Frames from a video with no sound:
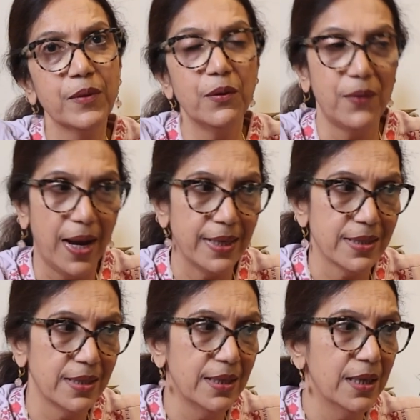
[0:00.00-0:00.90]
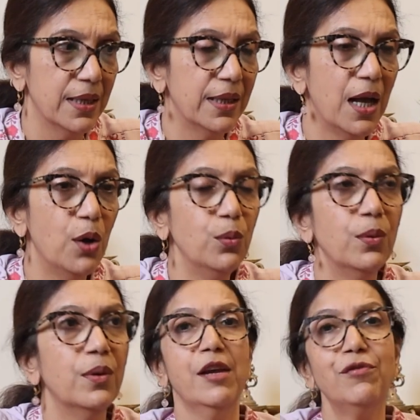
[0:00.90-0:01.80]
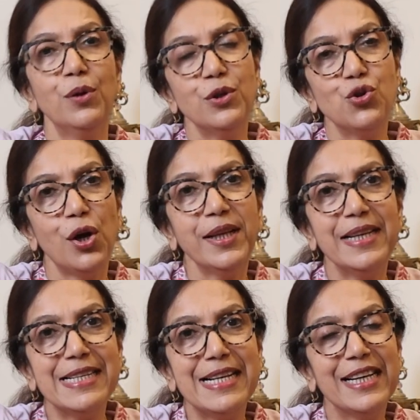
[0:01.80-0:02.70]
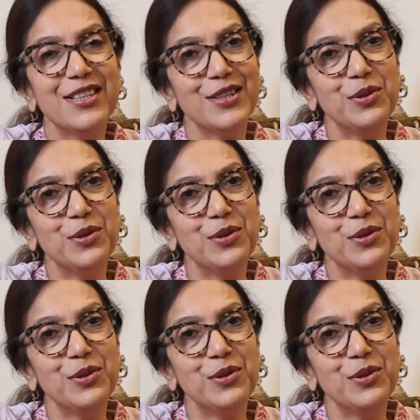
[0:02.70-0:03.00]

Right. Now, if you're enjoying this lecture,